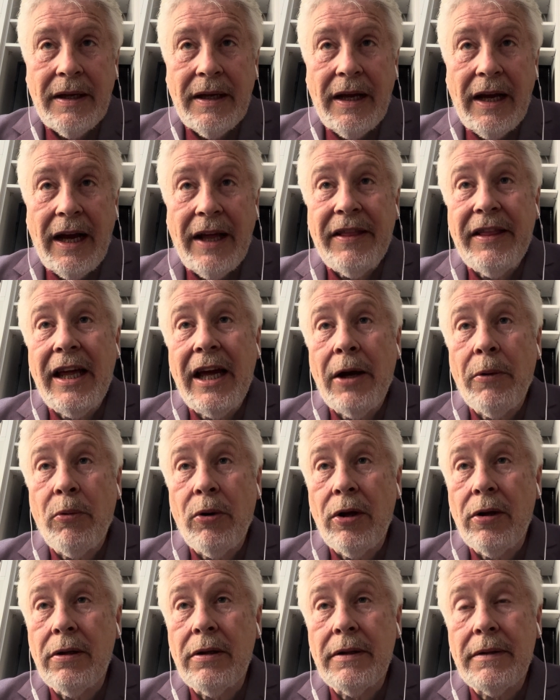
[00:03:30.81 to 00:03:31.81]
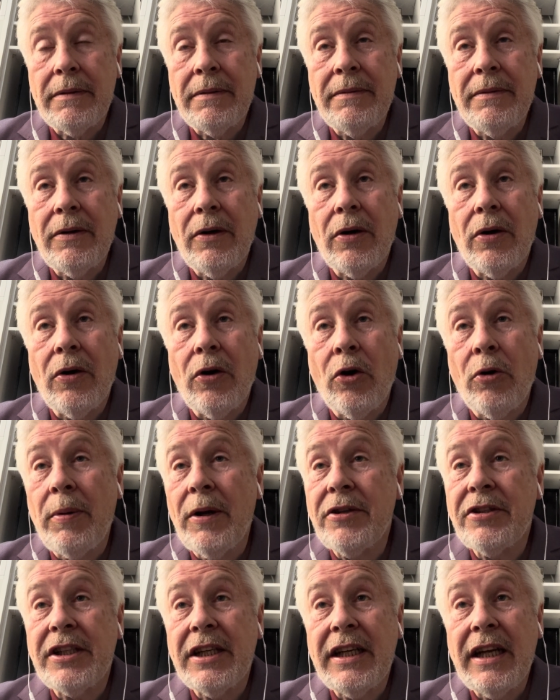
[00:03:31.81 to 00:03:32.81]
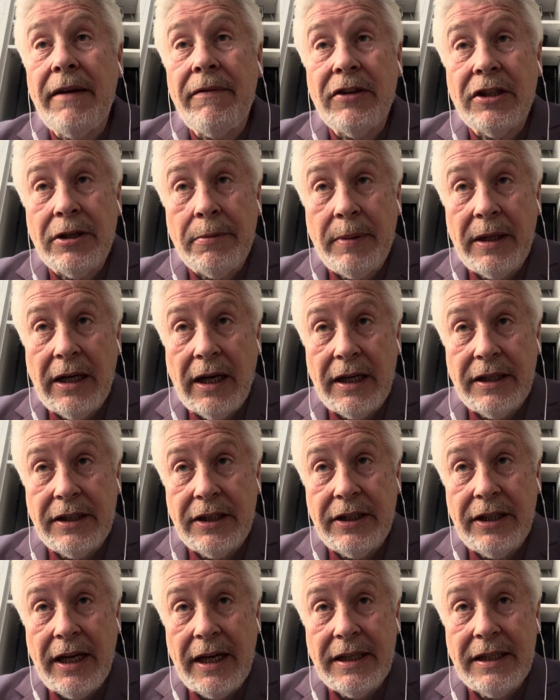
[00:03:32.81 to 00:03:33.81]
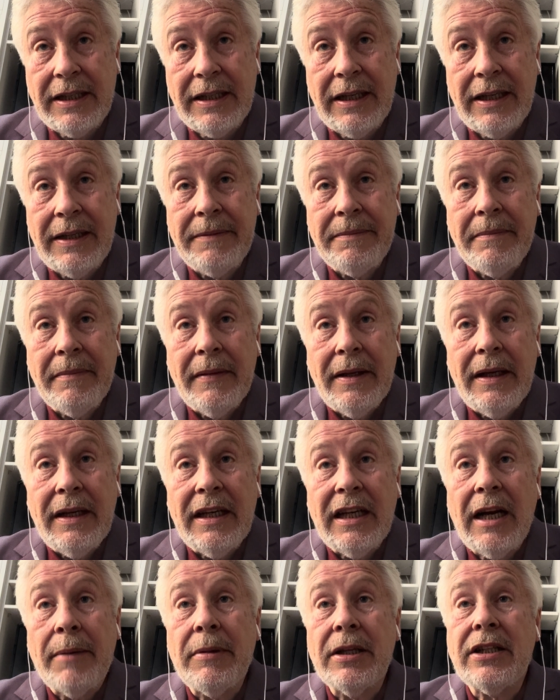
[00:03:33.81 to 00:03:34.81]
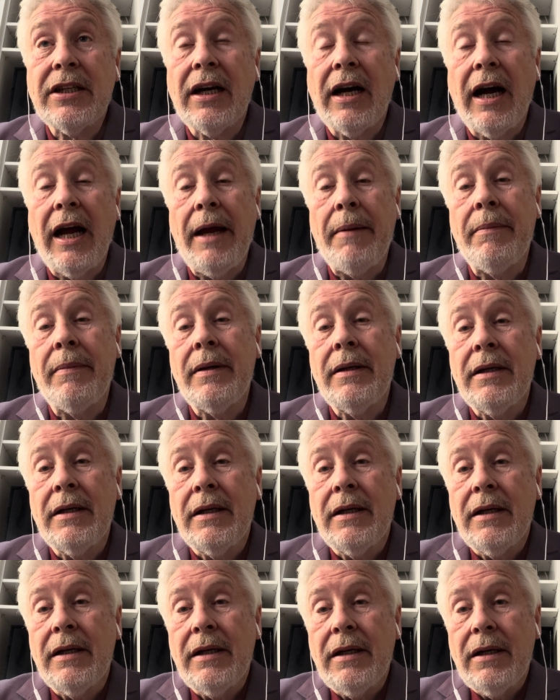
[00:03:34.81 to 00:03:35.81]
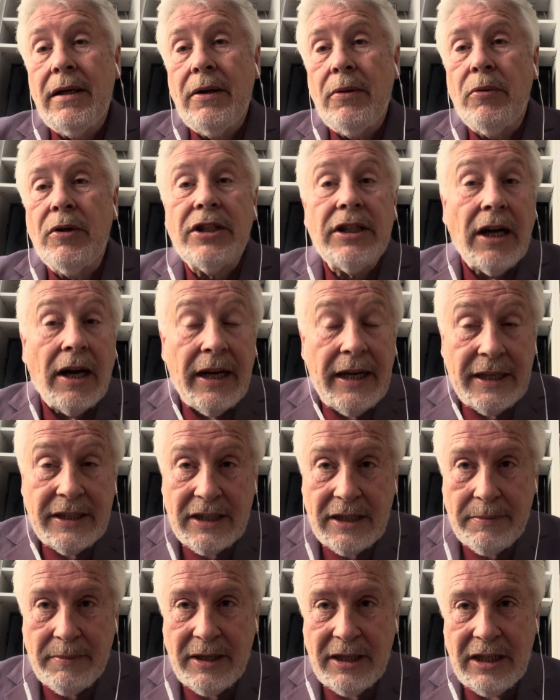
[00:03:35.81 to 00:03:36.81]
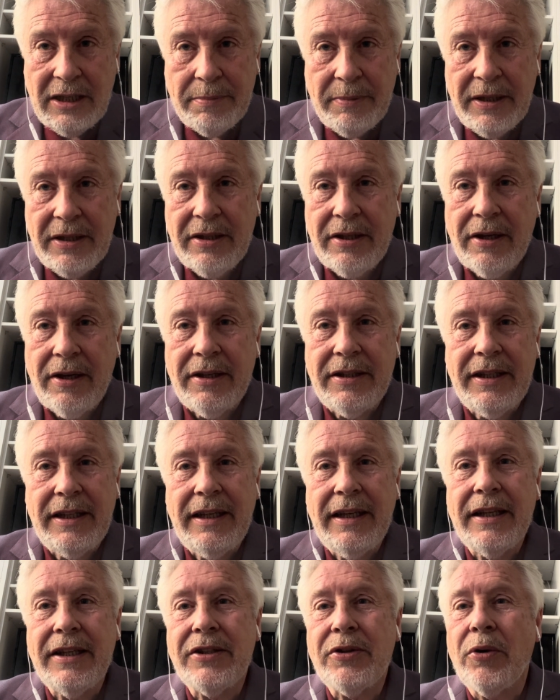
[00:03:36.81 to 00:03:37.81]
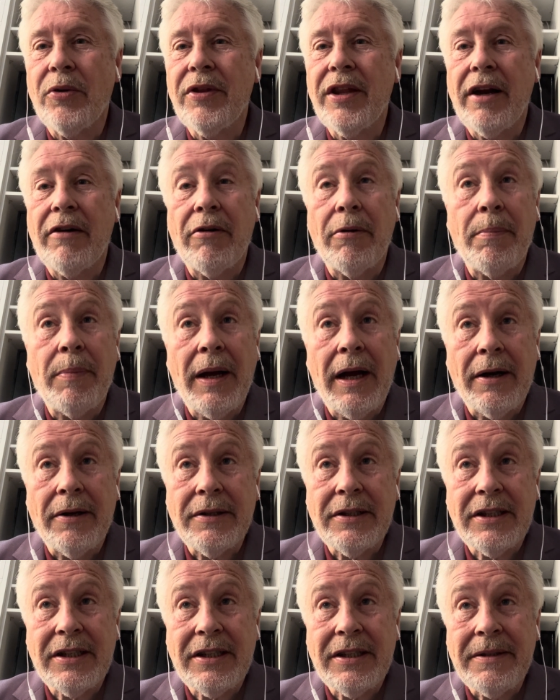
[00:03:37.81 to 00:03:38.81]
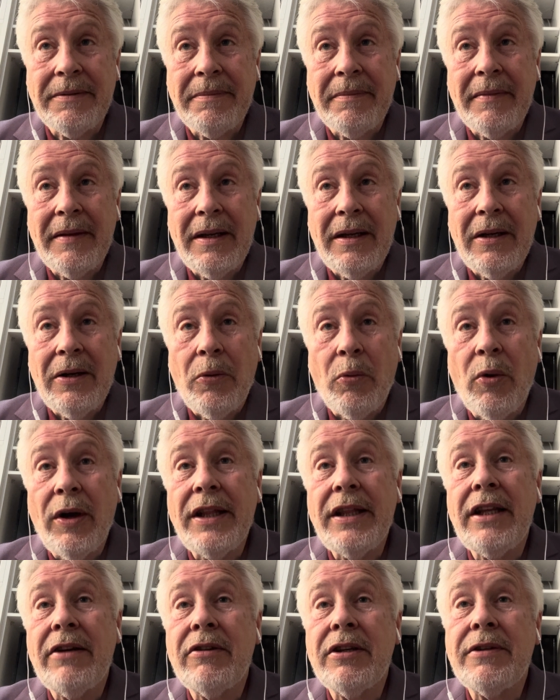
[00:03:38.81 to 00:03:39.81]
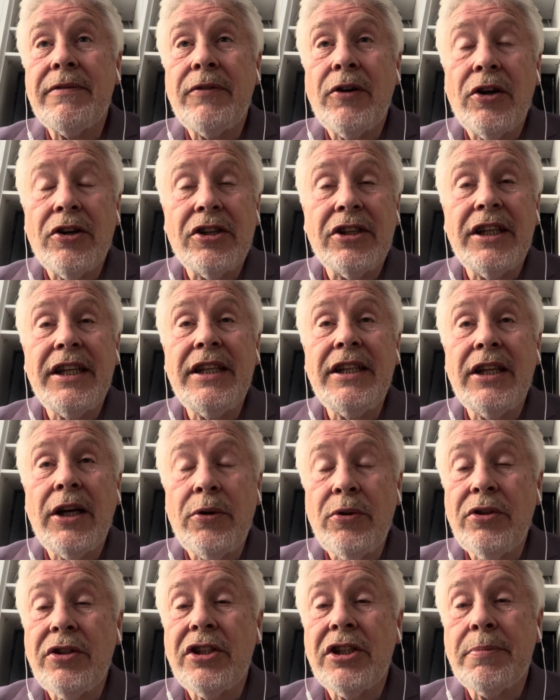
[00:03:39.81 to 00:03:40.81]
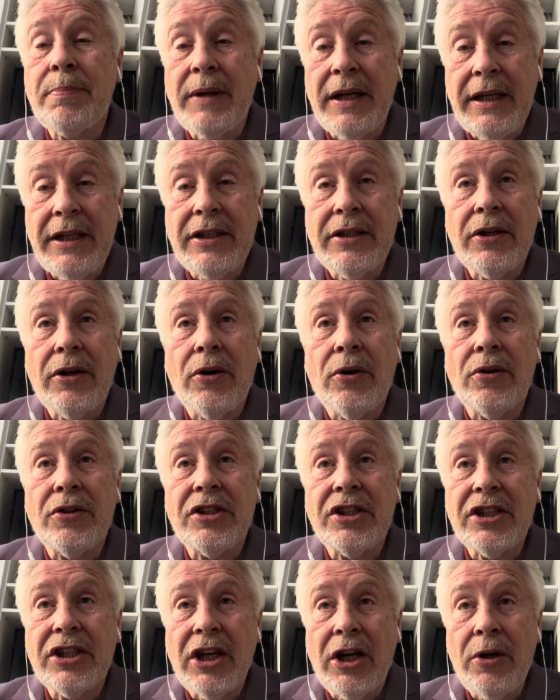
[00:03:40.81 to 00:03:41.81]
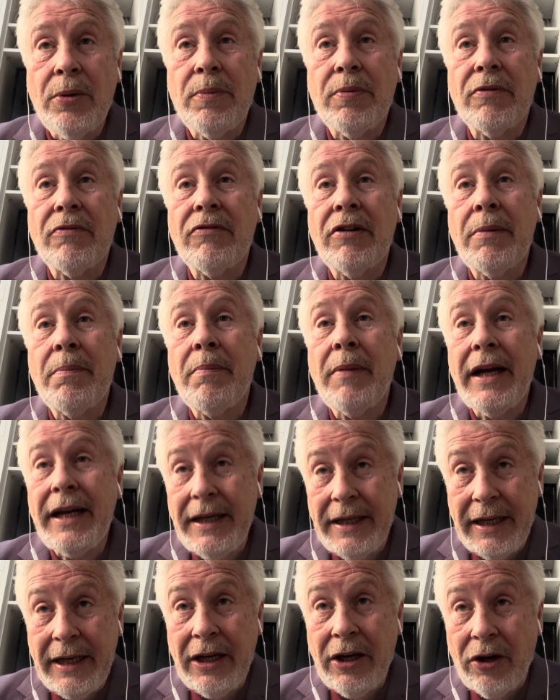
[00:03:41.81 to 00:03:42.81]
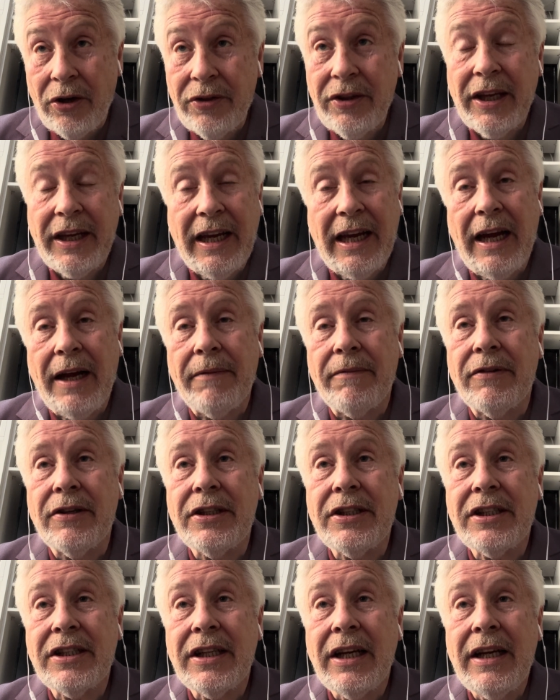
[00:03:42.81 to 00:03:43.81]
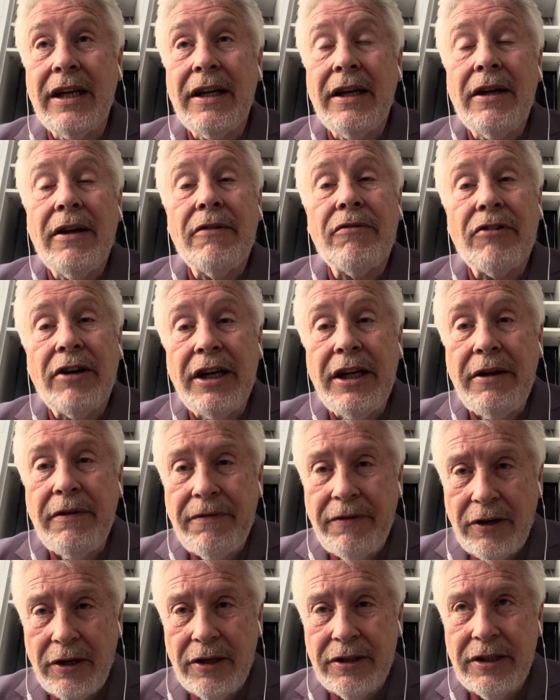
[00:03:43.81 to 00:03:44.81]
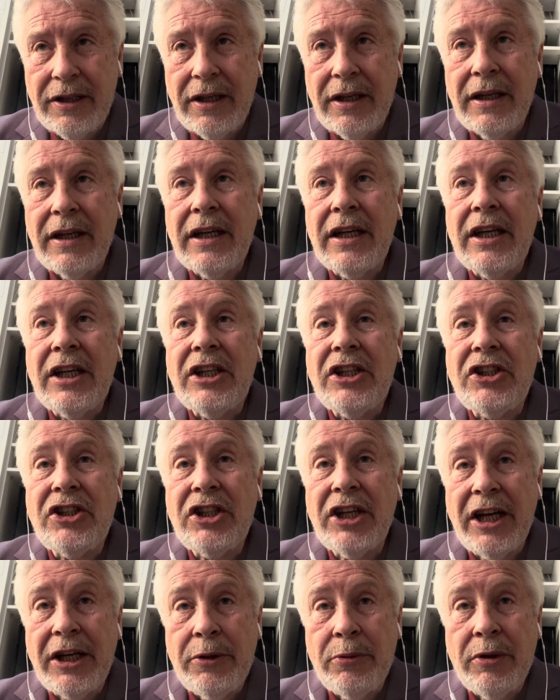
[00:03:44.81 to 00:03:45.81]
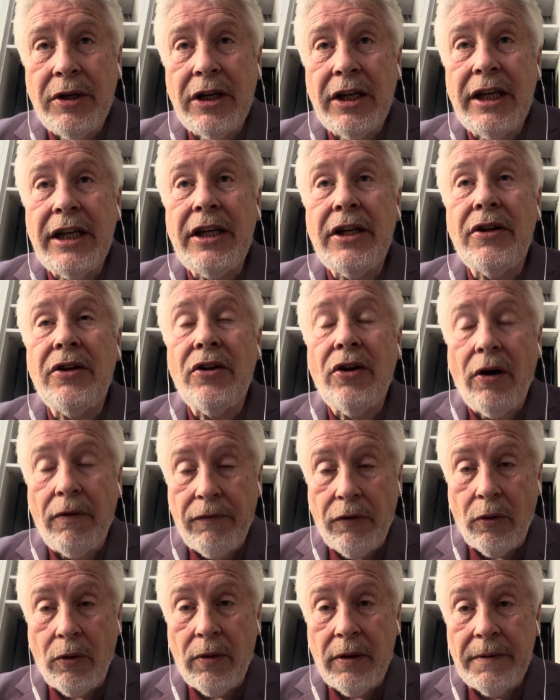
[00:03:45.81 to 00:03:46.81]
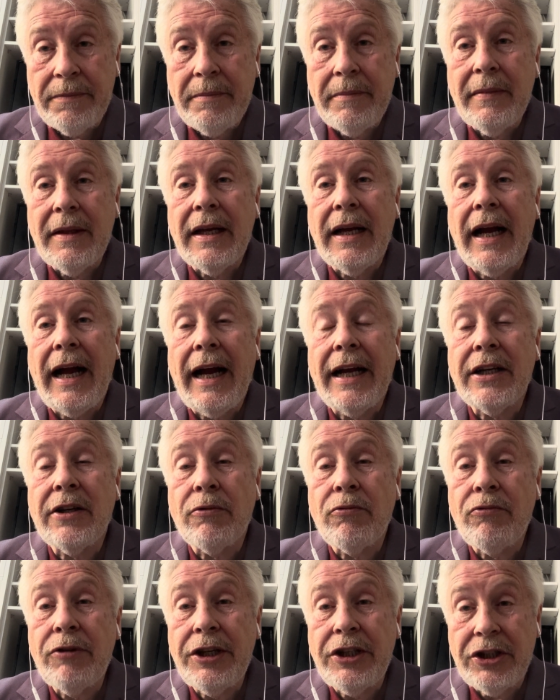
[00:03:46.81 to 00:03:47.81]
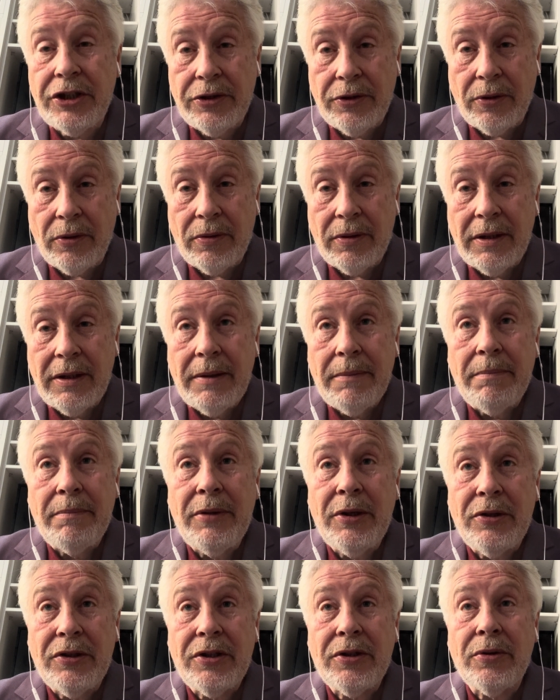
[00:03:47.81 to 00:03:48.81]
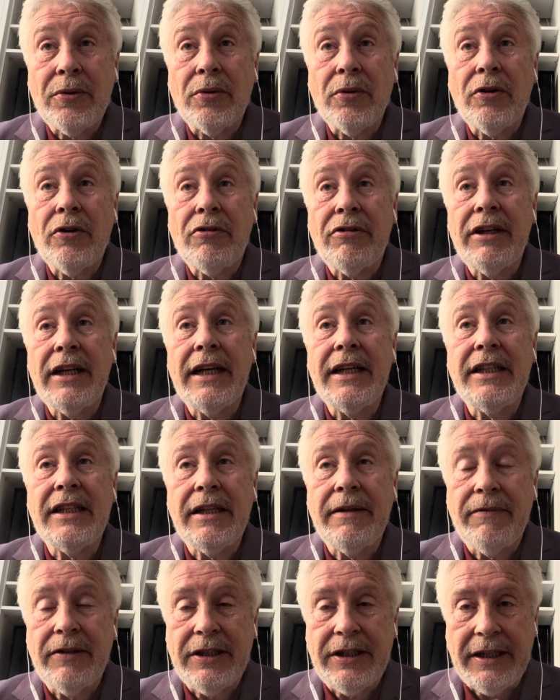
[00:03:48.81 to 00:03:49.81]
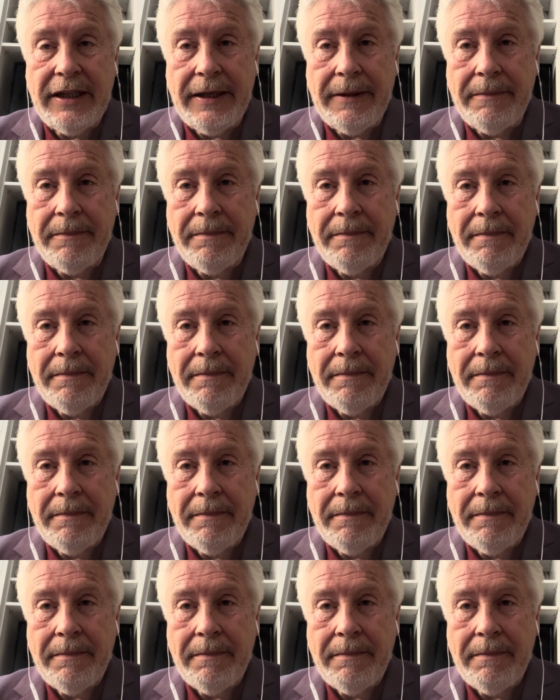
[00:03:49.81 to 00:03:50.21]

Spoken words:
and there will, almost inevitably I suggest, come a time which I estimate to be 30 years or thereabouts, when there is virtually no space or scope remaining on the canvas for any further genuinely novel and original musical creativity.